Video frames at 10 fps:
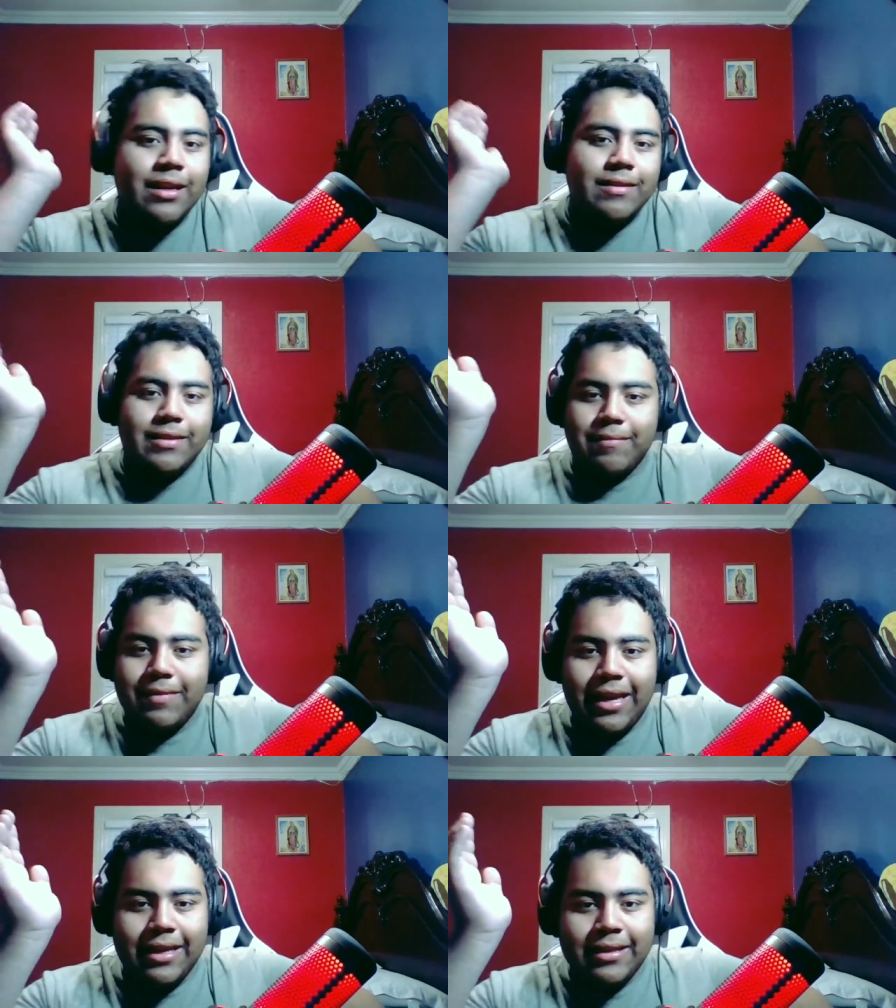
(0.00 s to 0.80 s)
Some
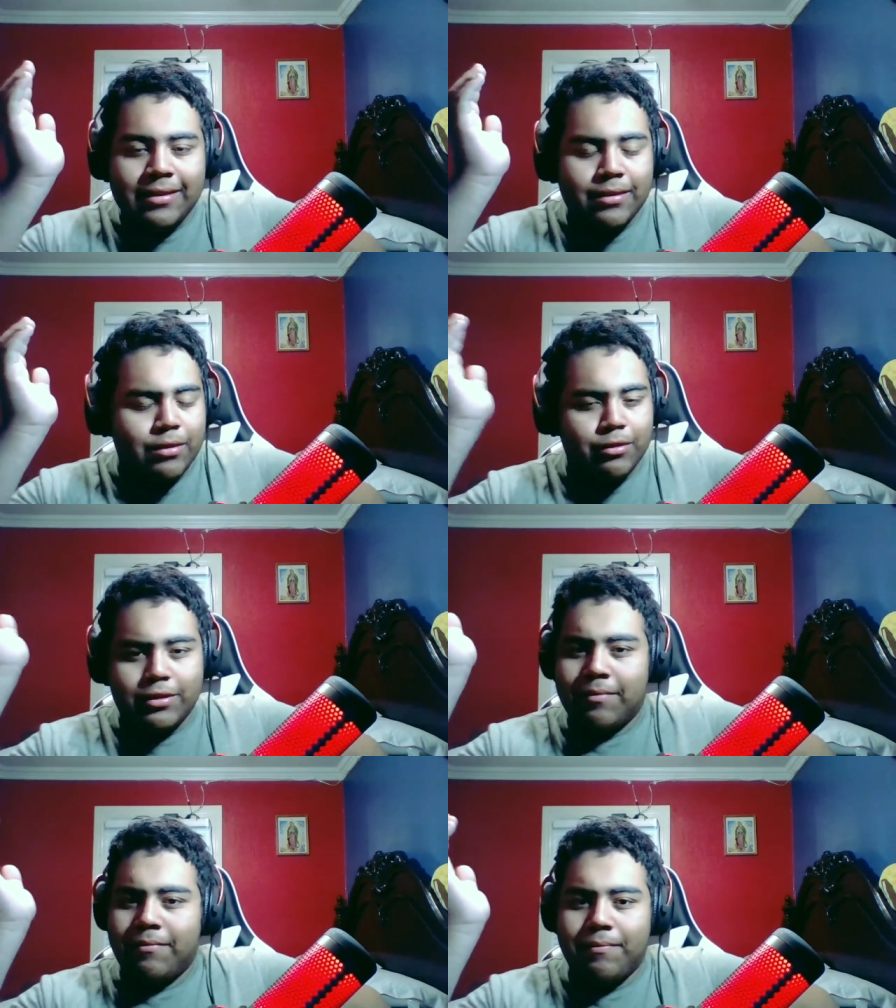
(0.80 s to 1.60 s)
days or
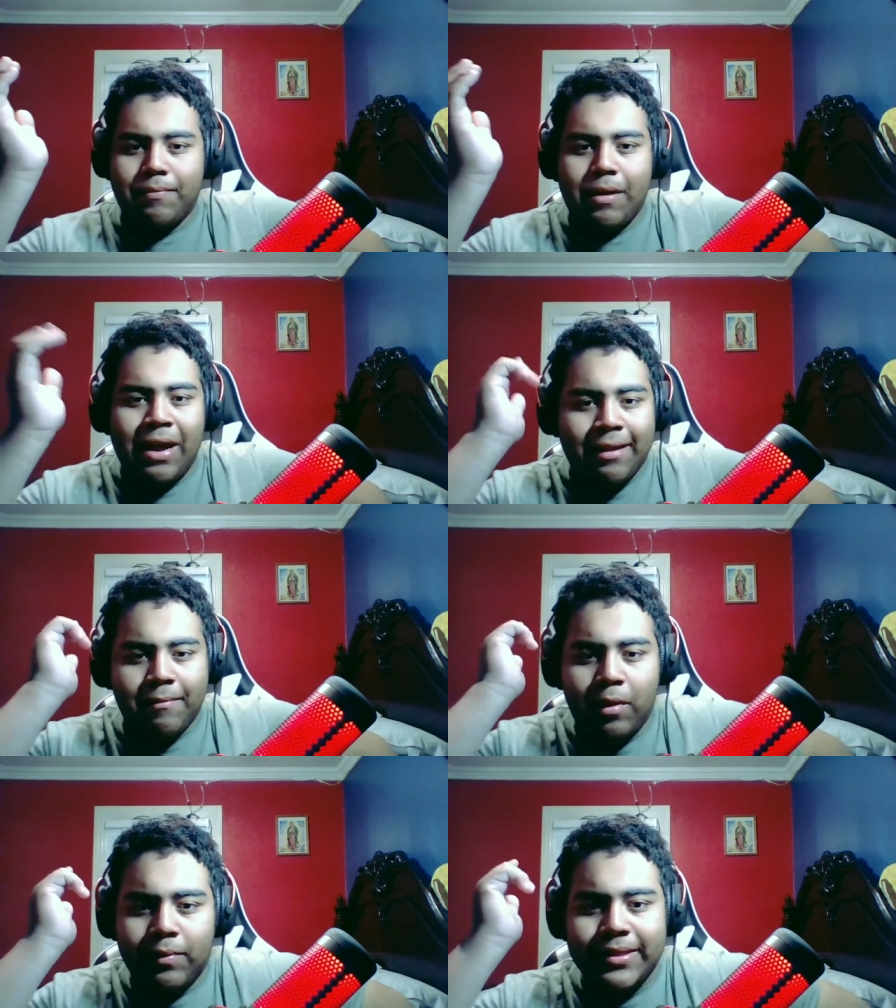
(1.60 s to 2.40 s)
some
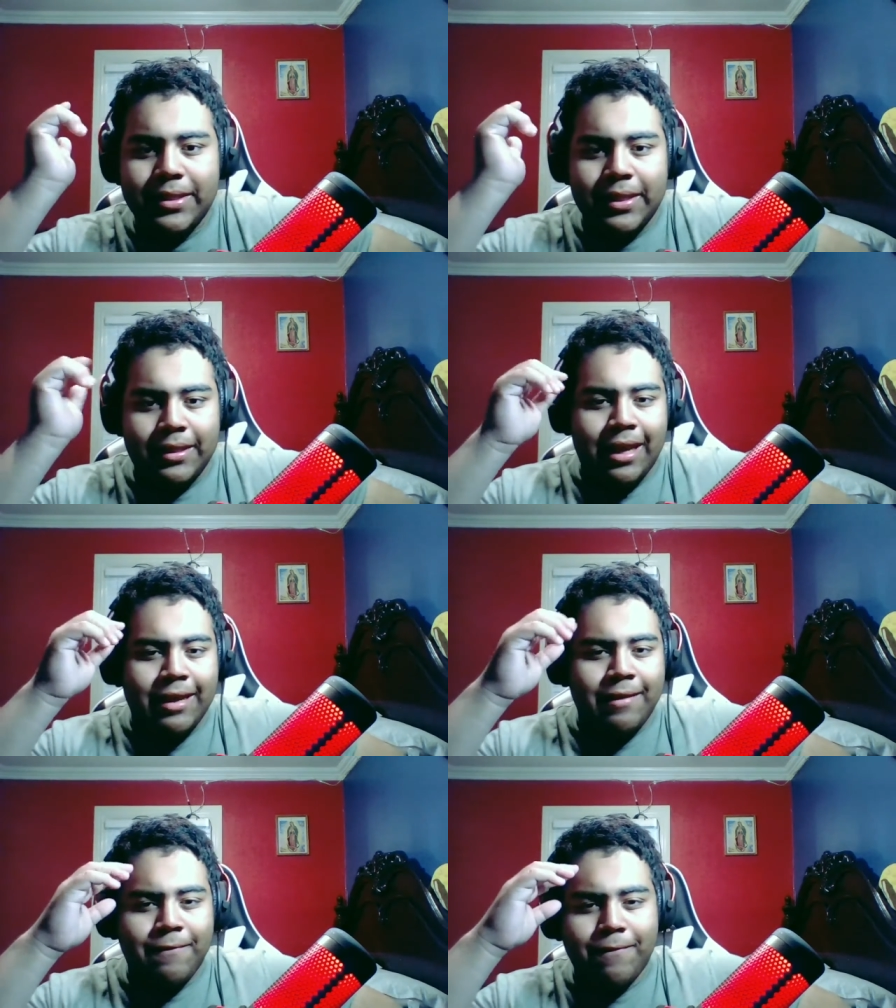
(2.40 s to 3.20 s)
moments in
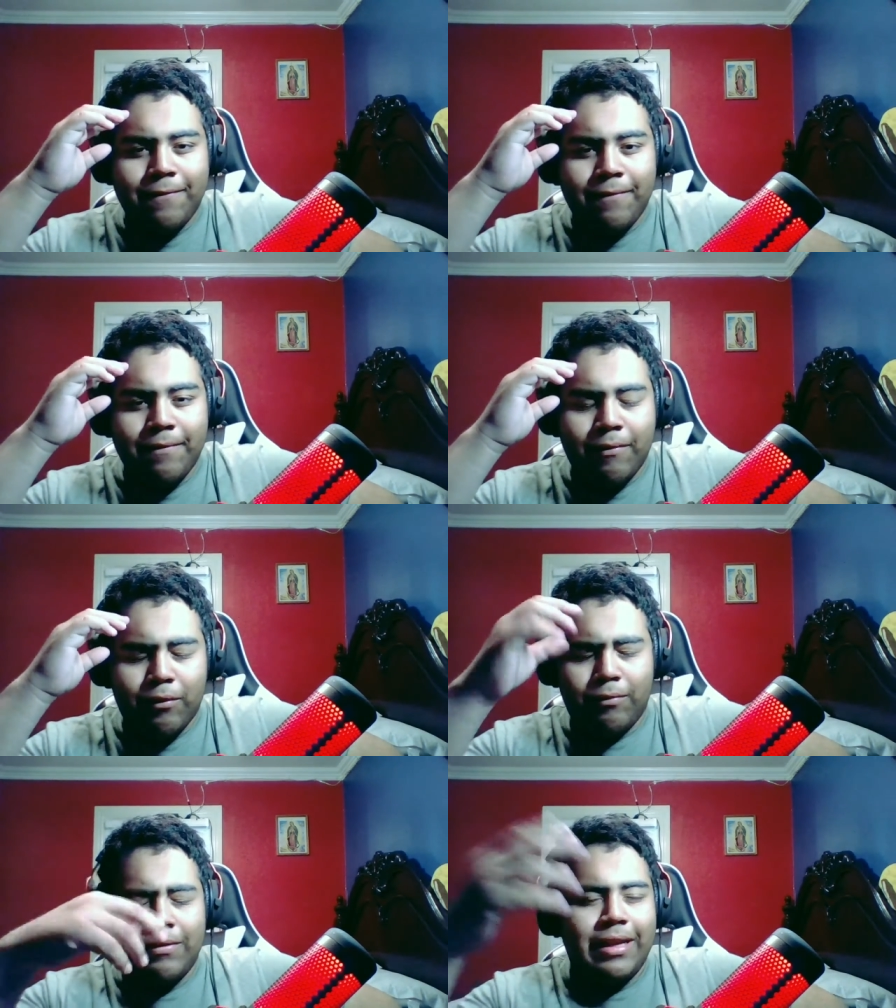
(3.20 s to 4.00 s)
life or
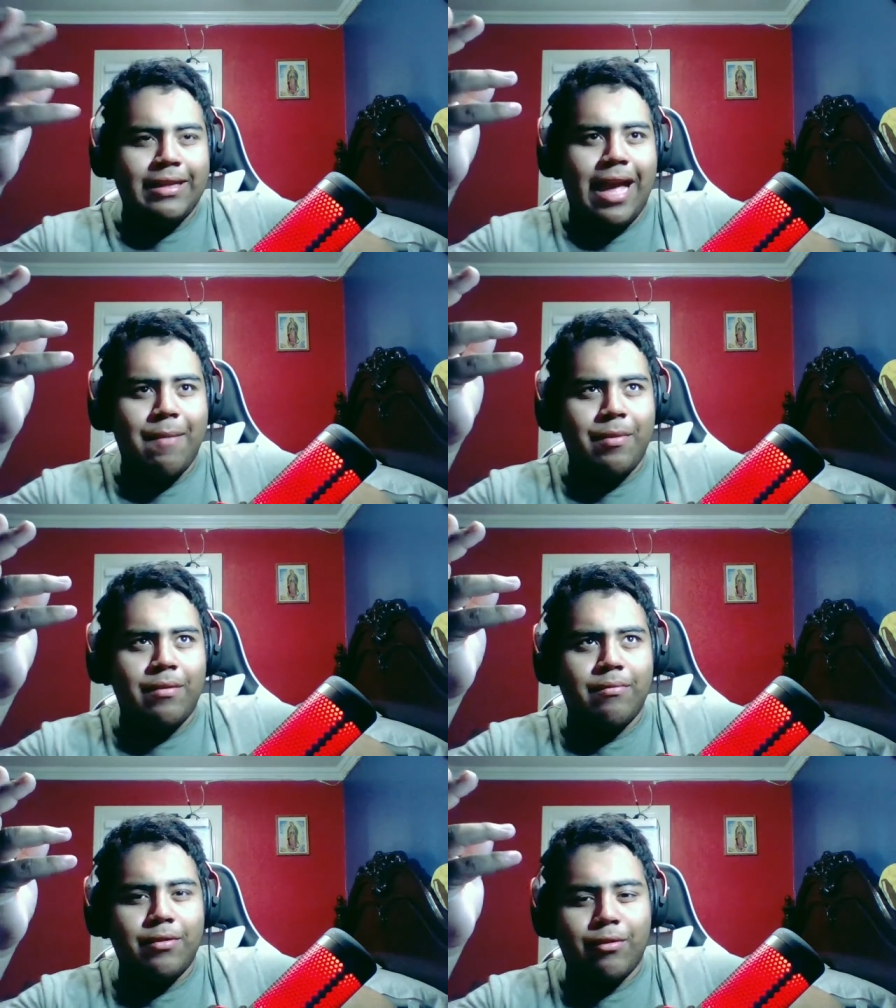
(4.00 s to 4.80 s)
things that
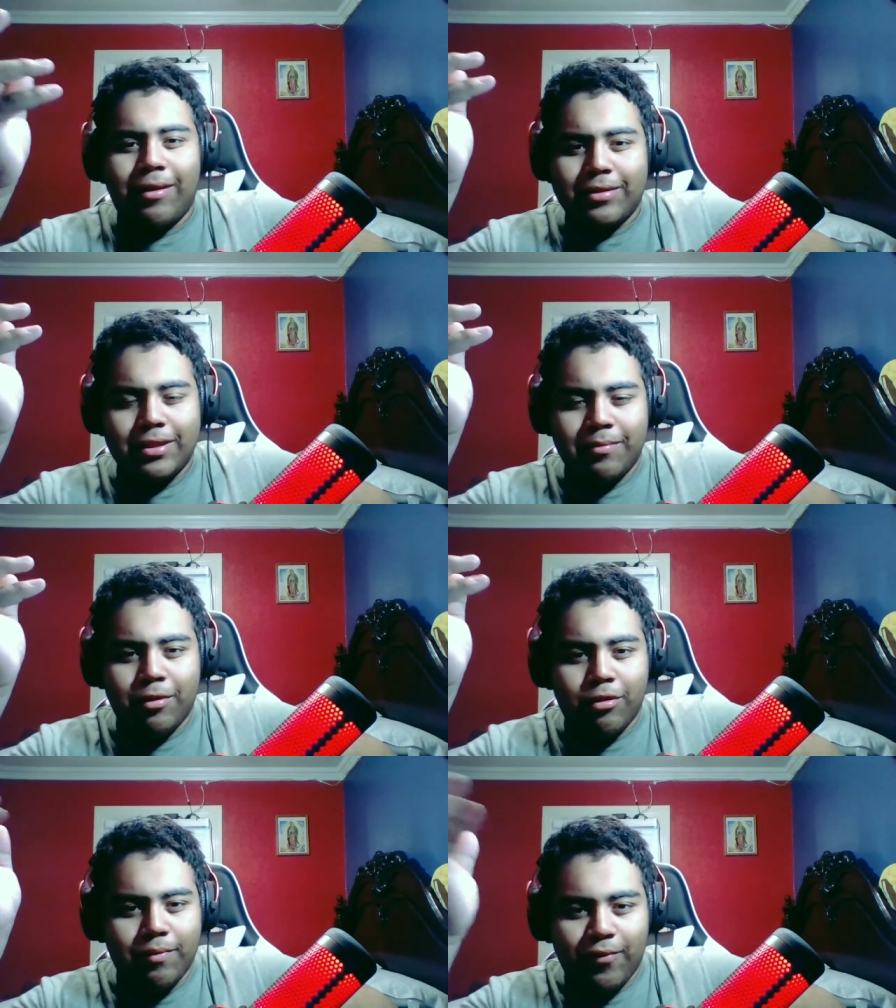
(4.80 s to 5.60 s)
happened throughout the
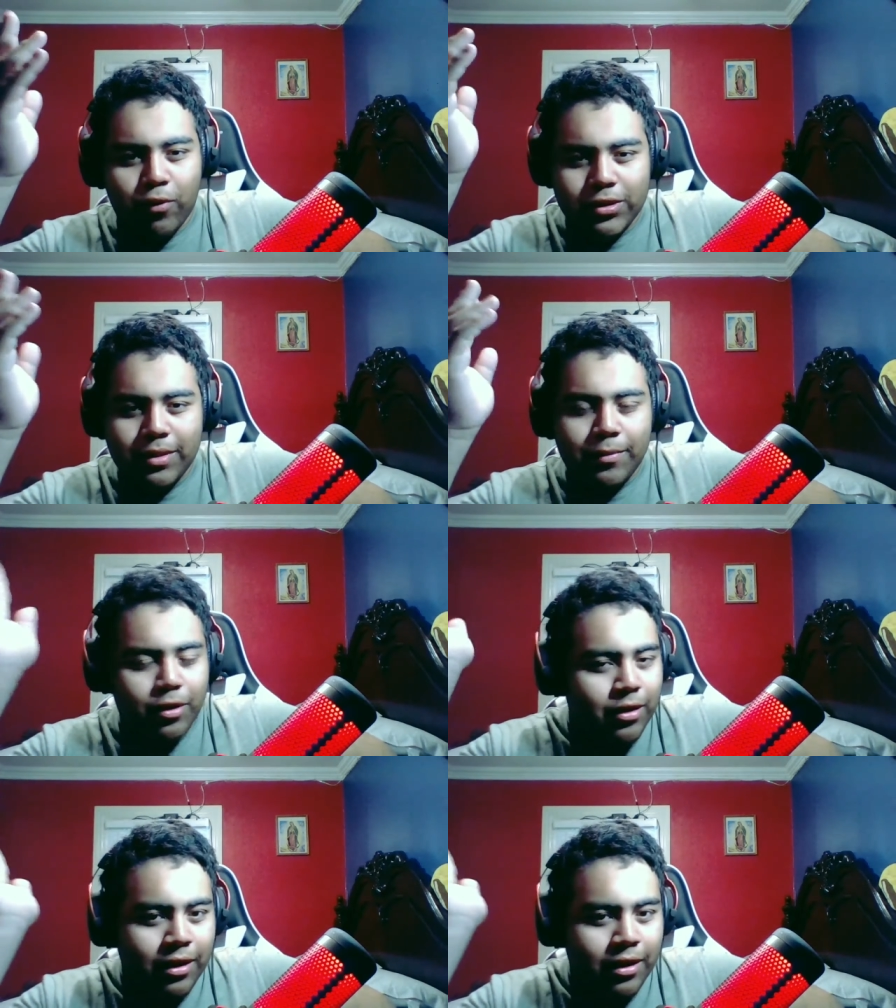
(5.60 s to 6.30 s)
summer or before summer.